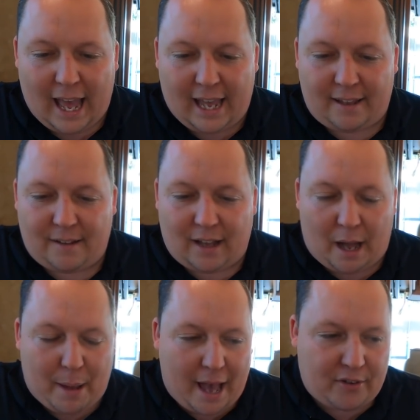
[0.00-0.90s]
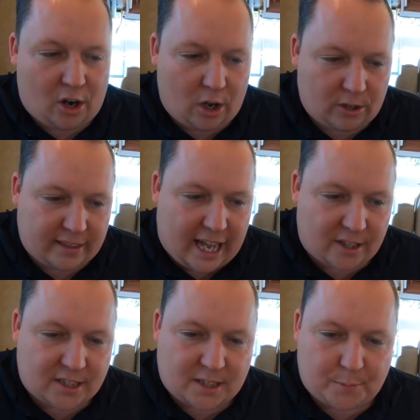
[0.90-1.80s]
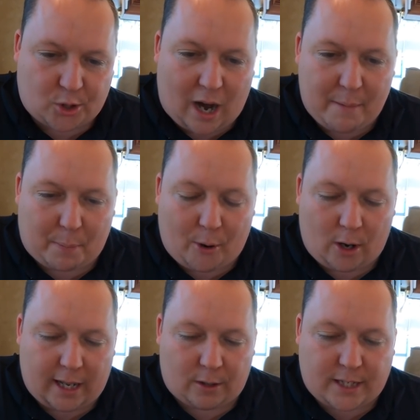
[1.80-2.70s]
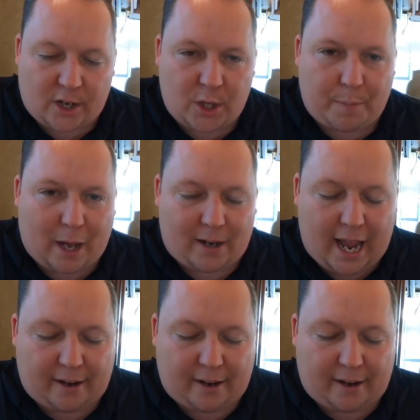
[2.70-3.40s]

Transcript: So. Hey, I'm having a 100,000 subscriber party. I'll tell you about it